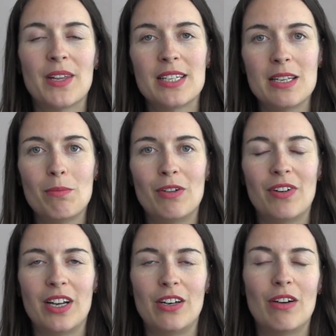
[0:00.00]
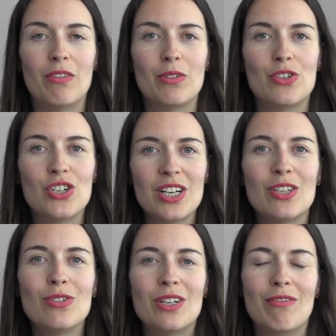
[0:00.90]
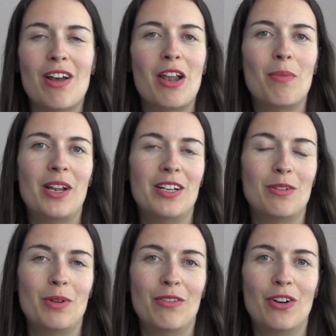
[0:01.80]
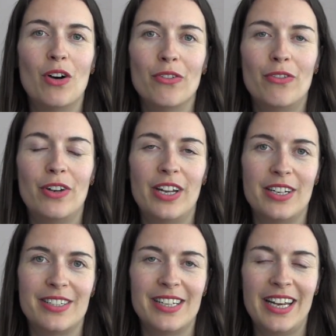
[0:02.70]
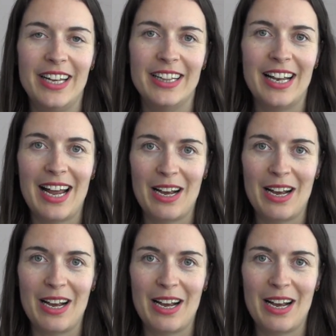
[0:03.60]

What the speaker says: simplified novels just to develop a little bit of confidence in the